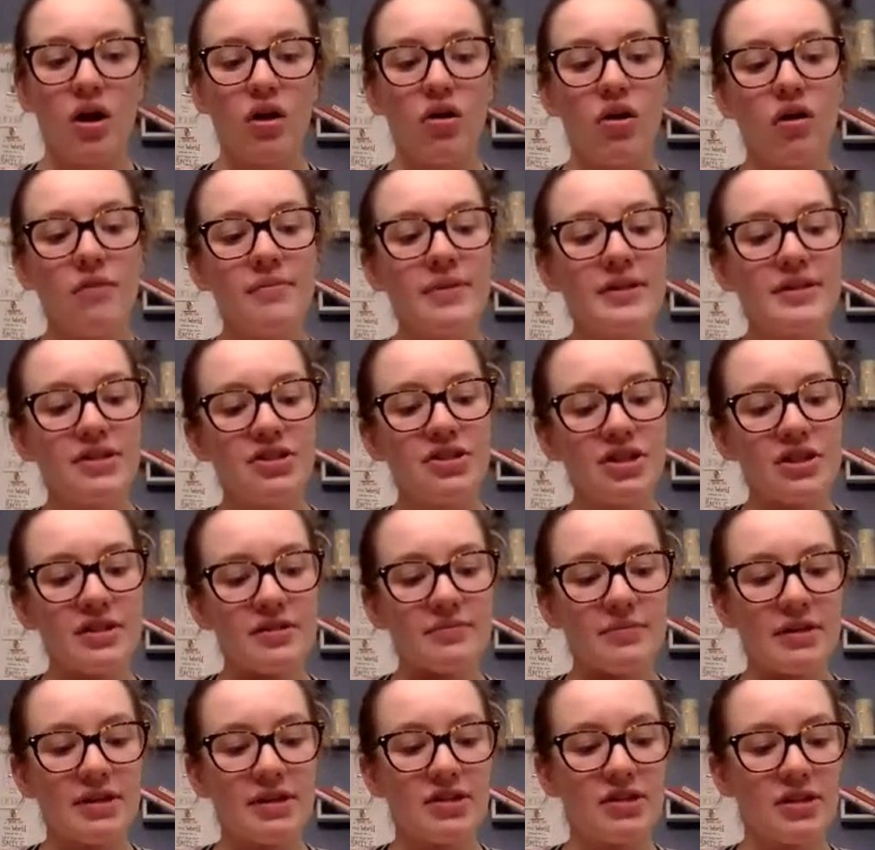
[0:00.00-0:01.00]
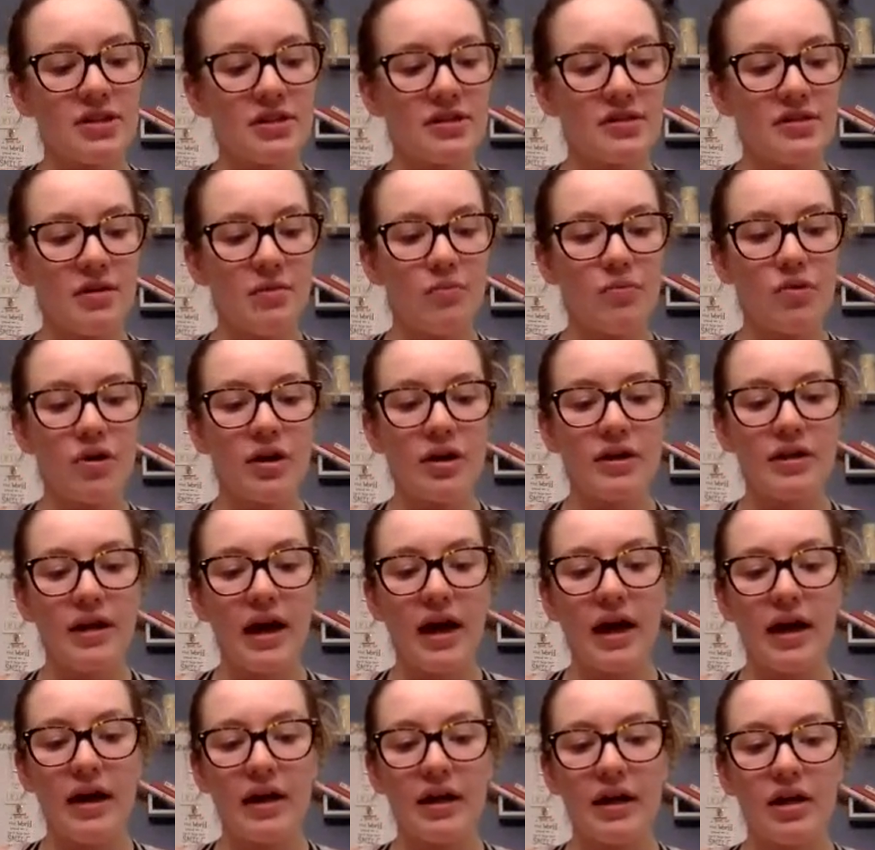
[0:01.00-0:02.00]
Cold messaging is messaging someone
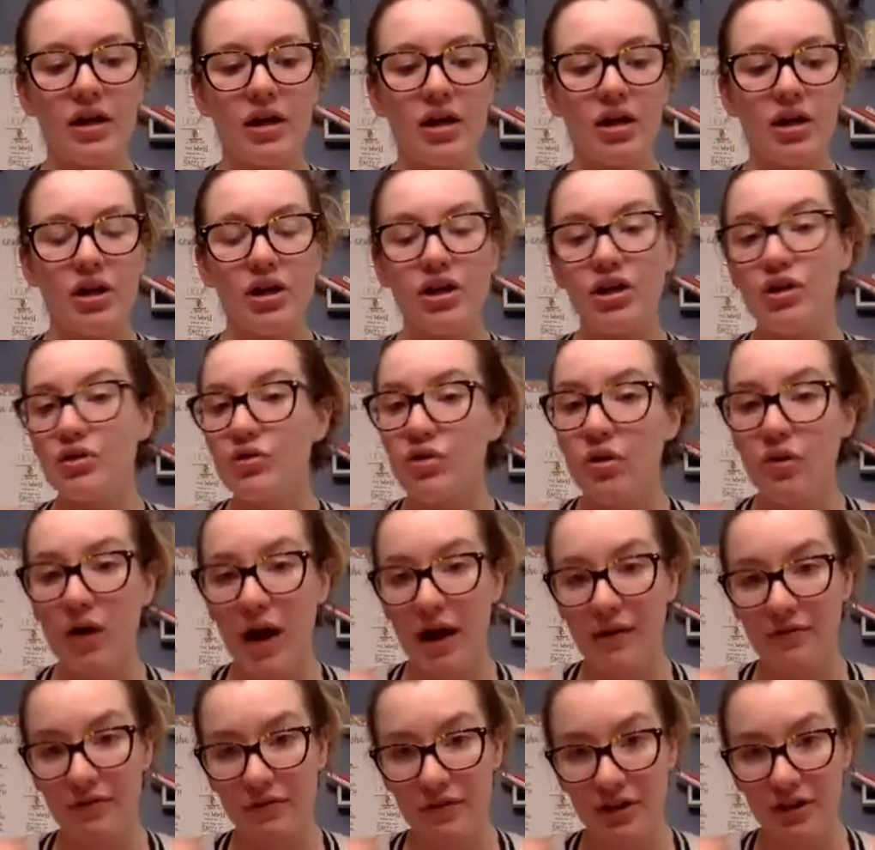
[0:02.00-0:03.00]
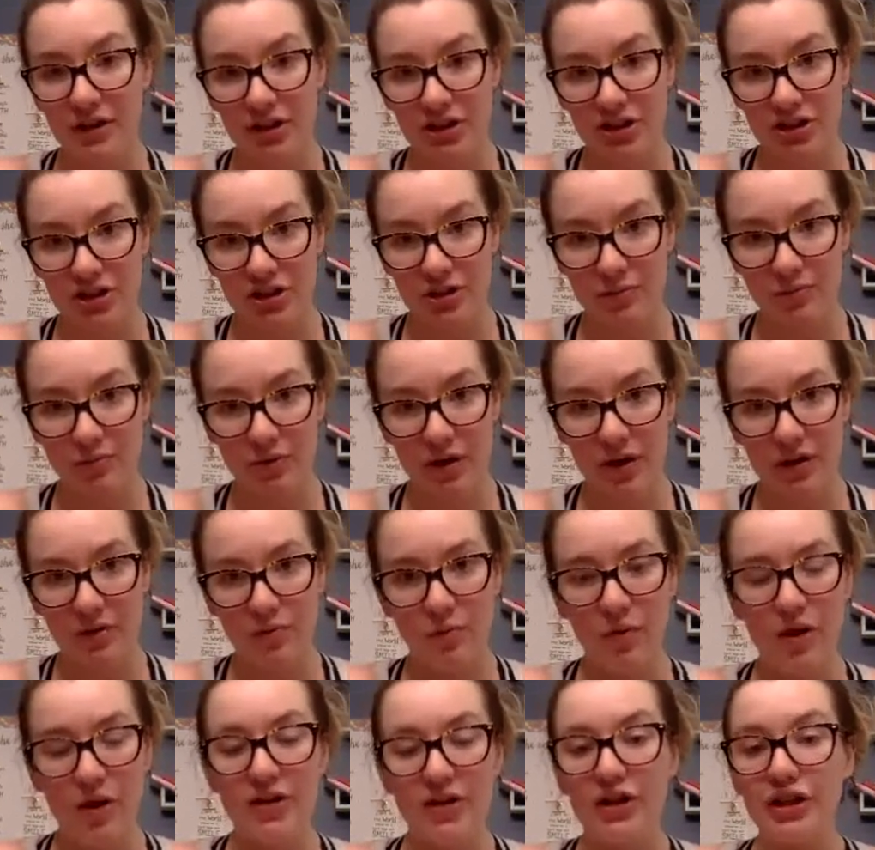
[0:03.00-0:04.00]
that you don't have a relationship with,
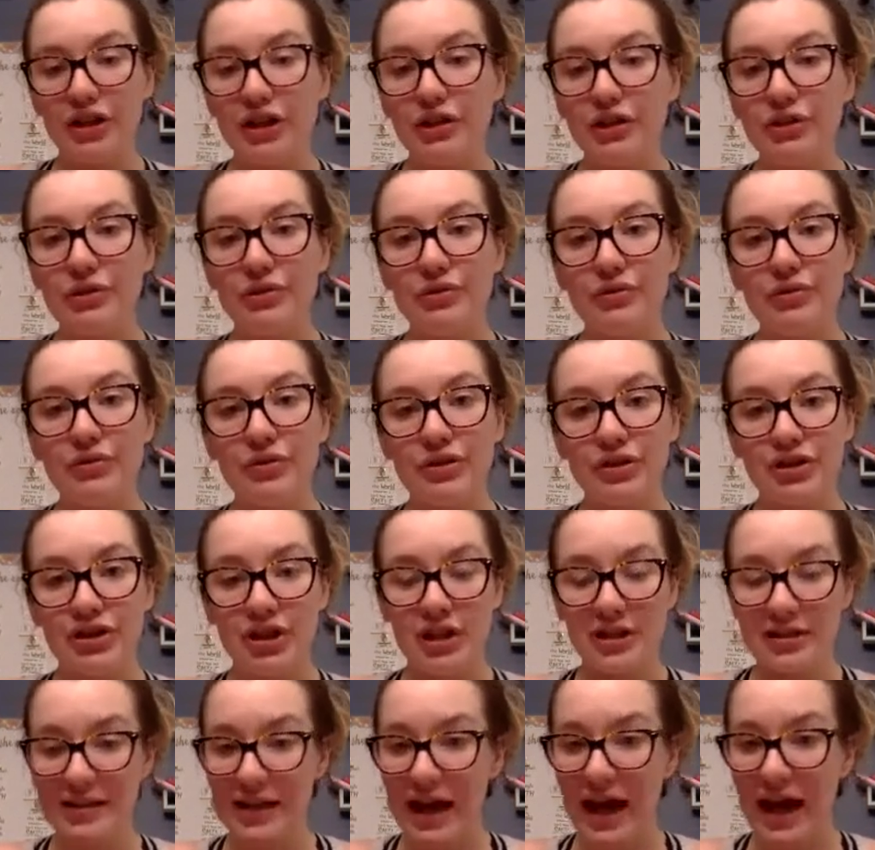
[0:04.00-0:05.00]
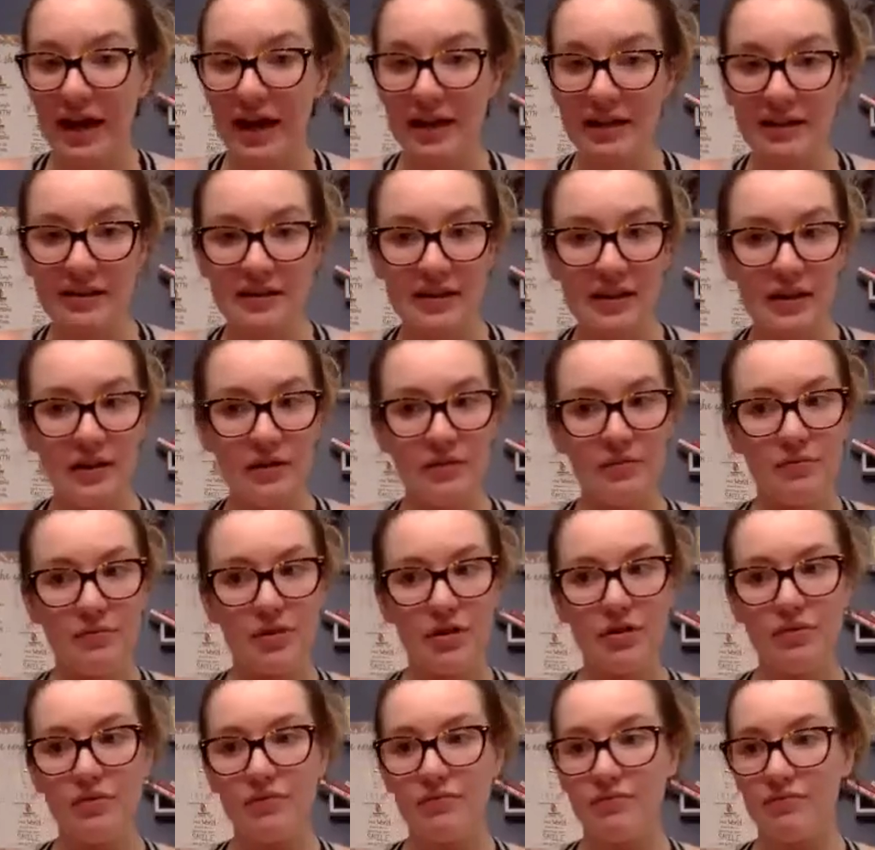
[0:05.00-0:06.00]
whether you just added them,
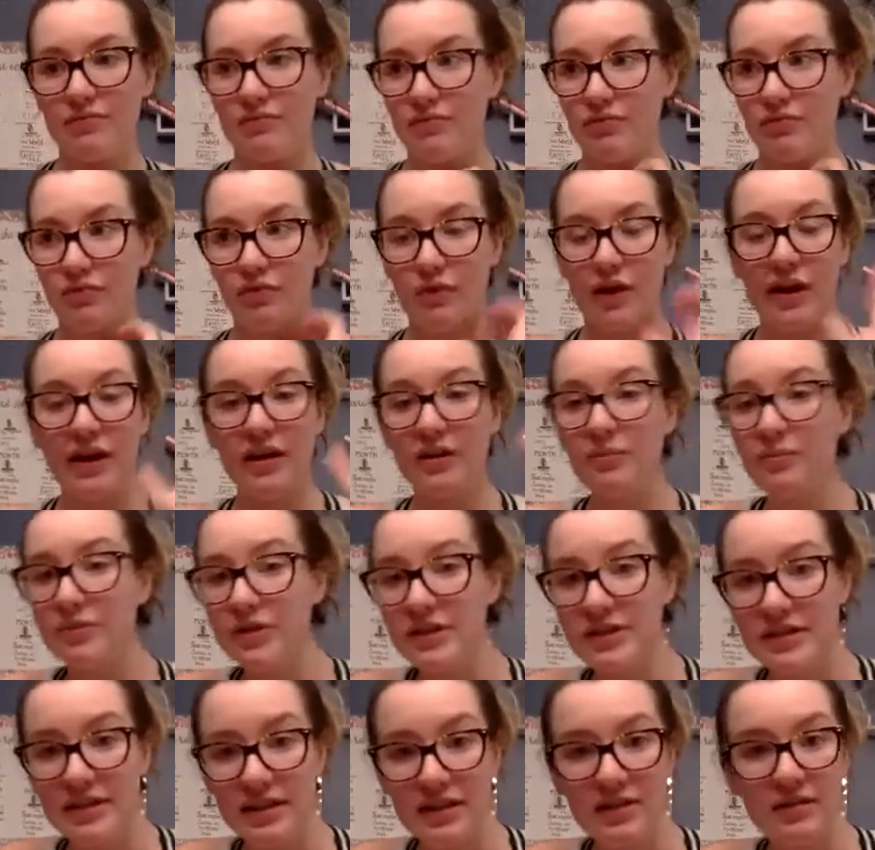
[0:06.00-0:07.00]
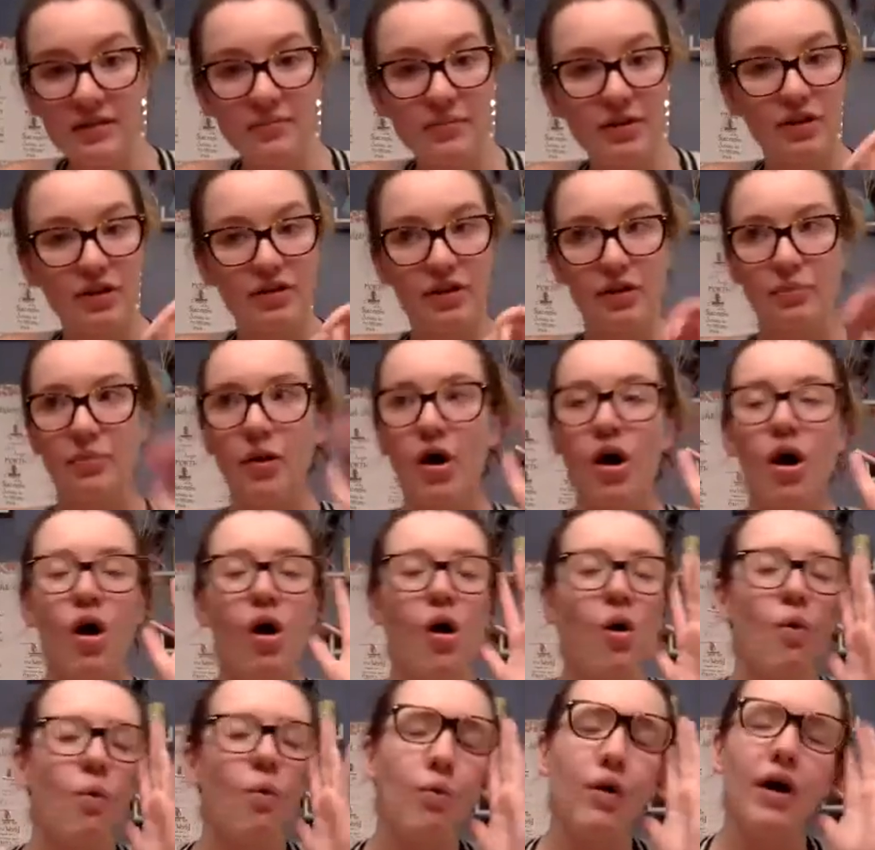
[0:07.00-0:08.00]
you randomly see them in a group,
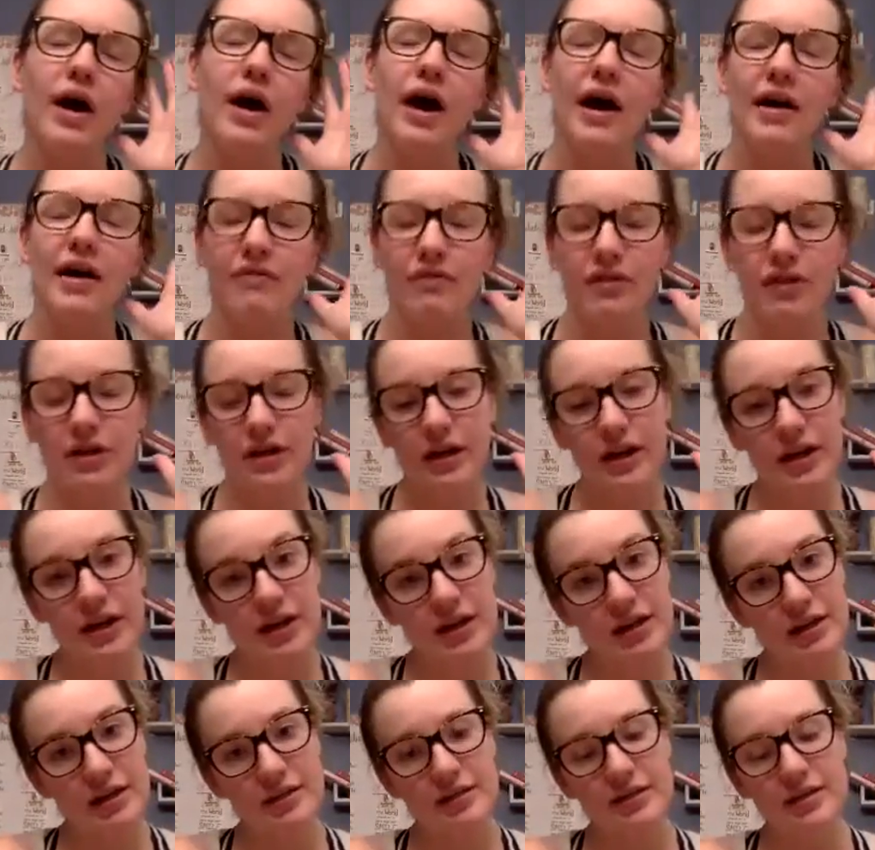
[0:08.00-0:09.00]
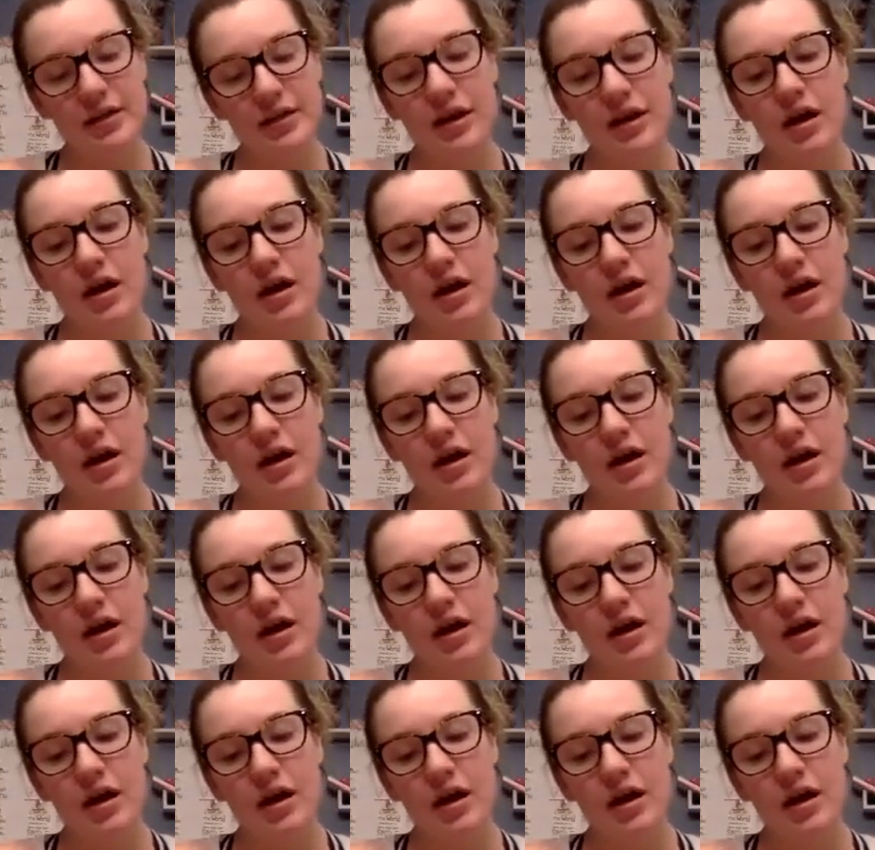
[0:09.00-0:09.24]
whatever it is,